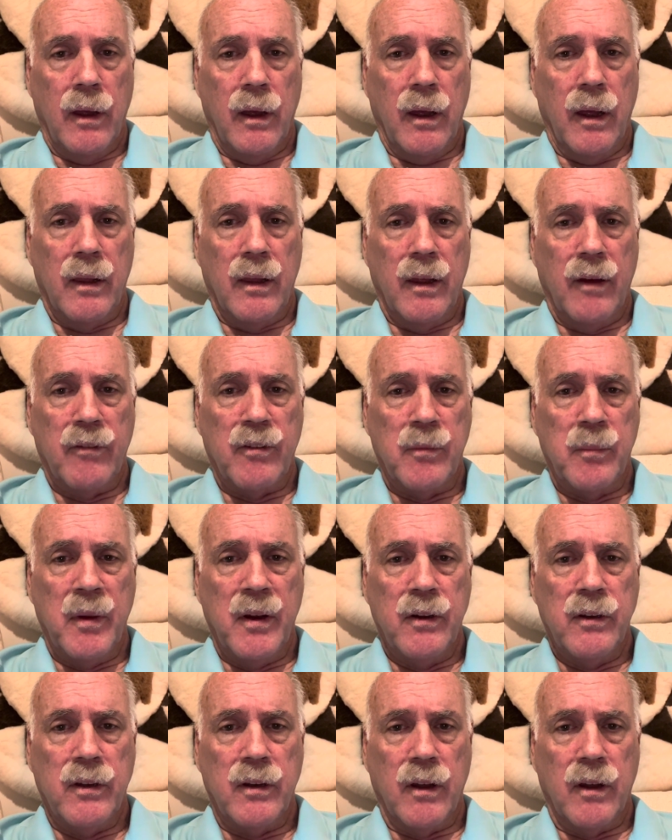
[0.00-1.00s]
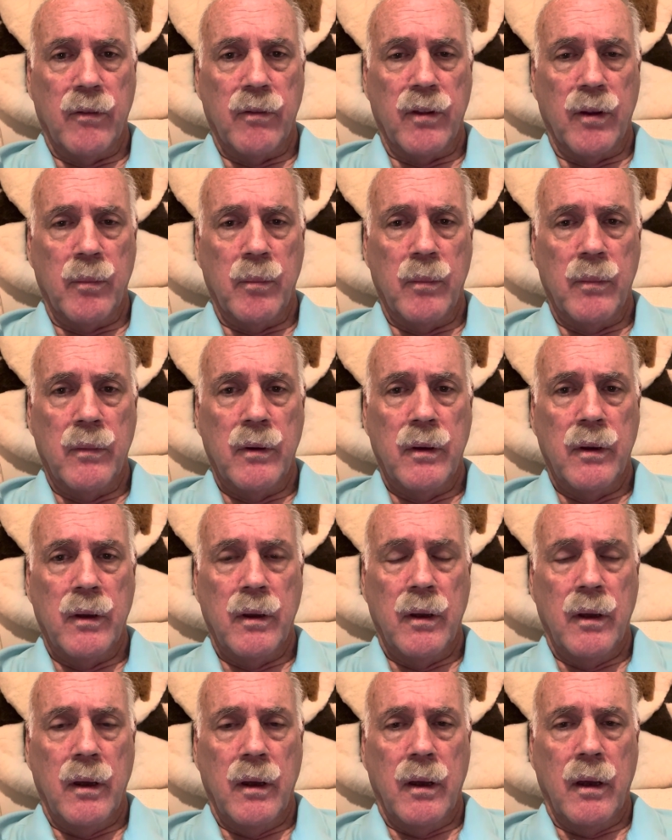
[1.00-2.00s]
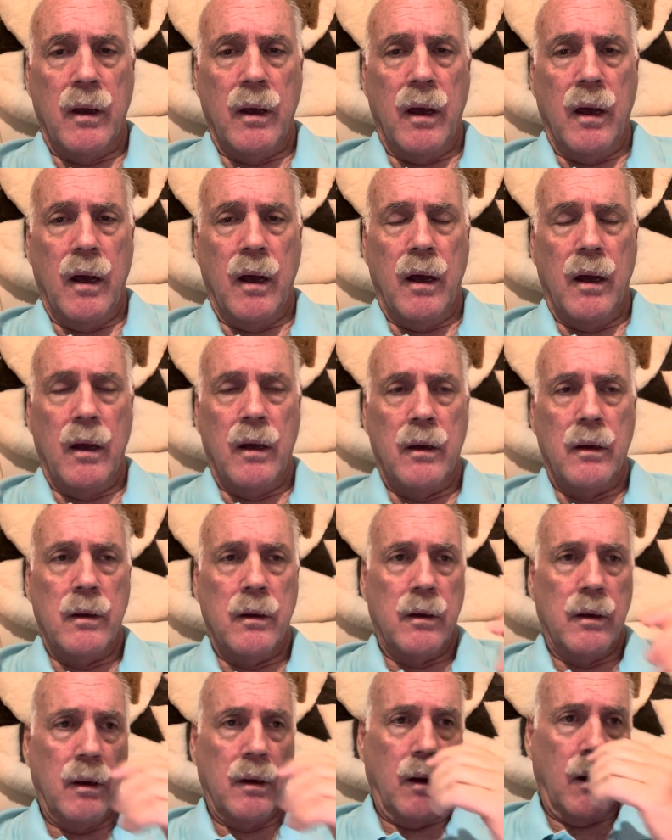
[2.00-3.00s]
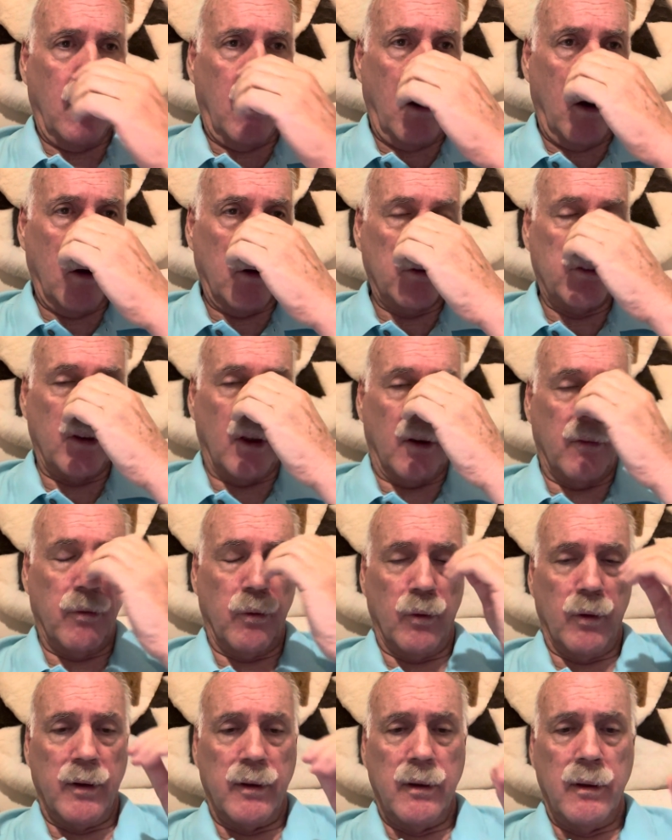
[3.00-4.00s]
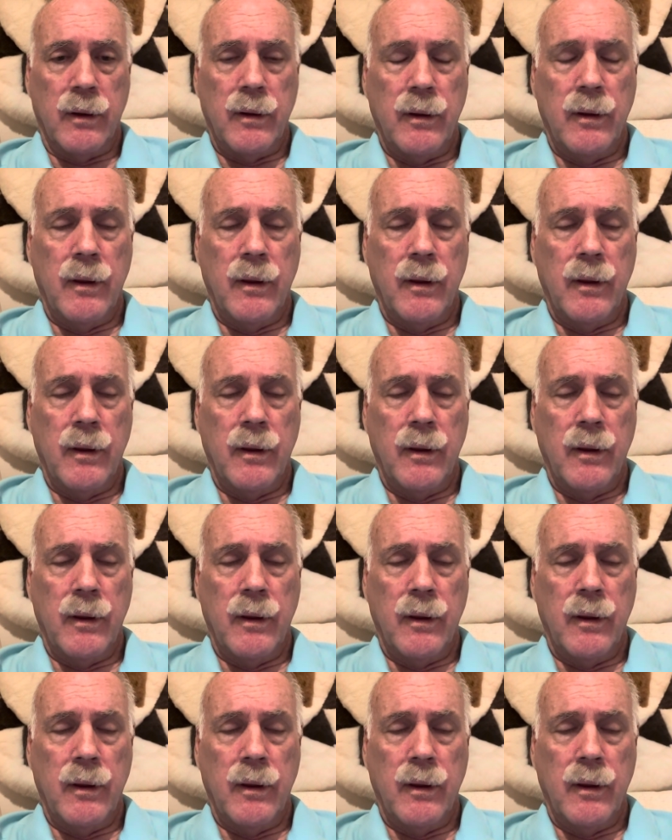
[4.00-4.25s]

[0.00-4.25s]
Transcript: 11 million of them, are suffering,